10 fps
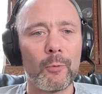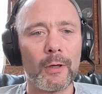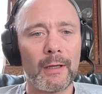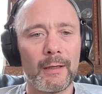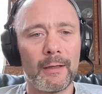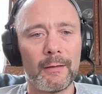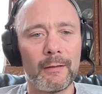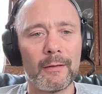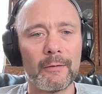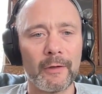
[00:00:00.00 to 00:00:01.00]
working
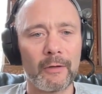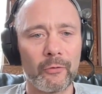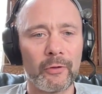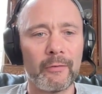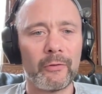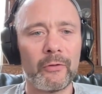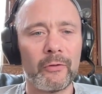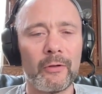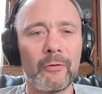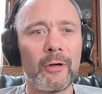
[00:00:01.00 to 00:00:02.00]
in the financial services
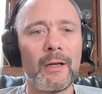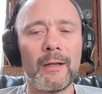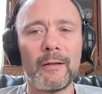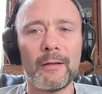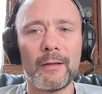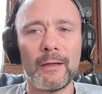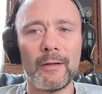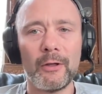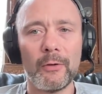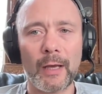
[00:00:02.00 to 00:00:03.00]
industry in
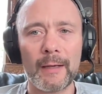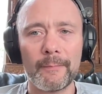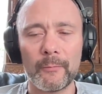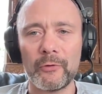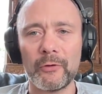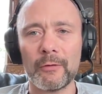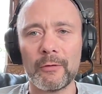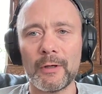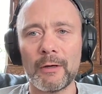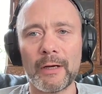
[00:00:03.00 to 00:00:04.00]
the UK, which is
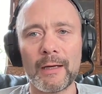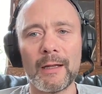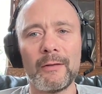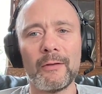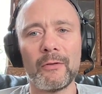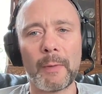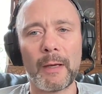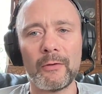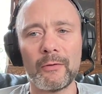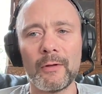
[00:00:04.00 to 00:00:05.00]
a regulated
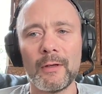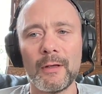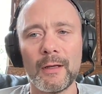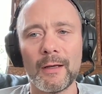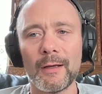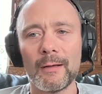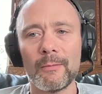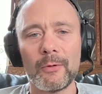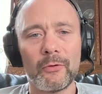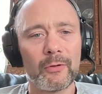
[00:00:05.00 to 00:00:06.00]
space,
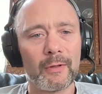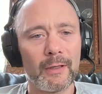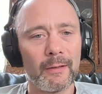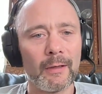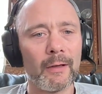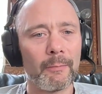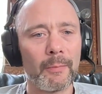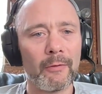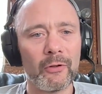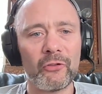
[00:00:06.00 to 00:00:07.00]
which
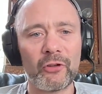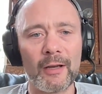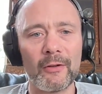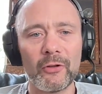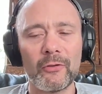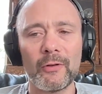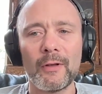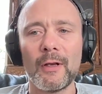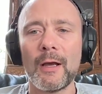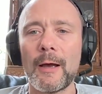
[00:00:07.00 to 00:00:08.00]
gives its challenges.
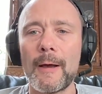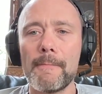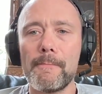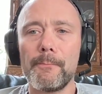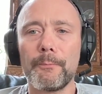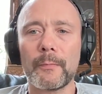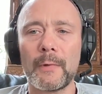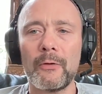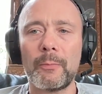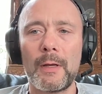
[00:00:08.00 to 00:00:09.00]

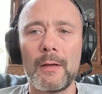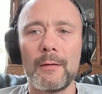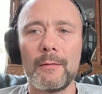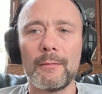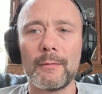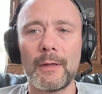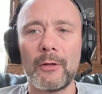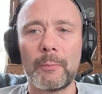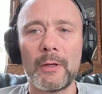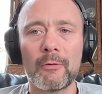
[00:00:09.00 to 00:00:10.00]
It's been
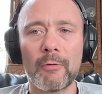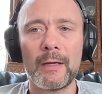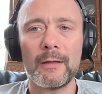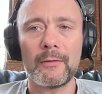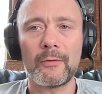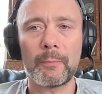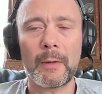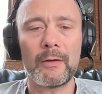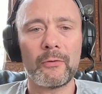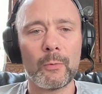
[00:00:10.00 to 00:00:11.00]
a great
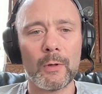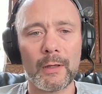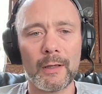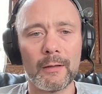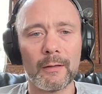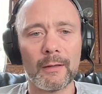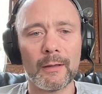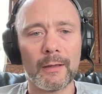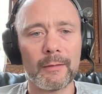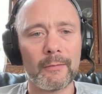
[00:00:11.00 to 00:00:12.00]
space to work in.
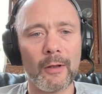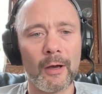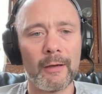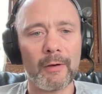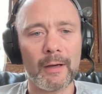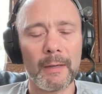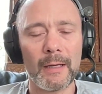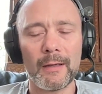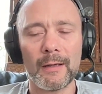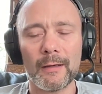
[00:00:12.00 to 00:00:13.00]
I highly
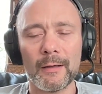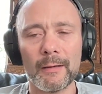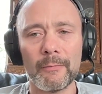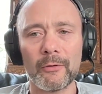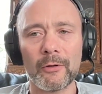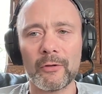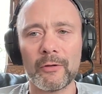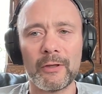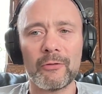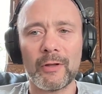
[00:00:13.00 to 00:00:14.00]
recommend it. There's lots
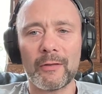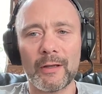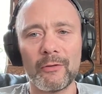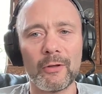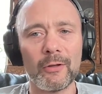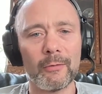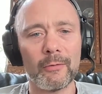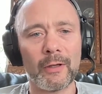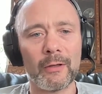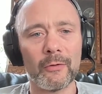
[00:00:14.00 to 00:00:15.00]
of interesting things you can do with
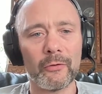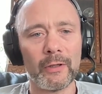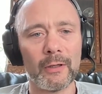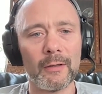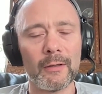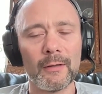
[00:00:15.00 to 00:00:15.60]
technology, and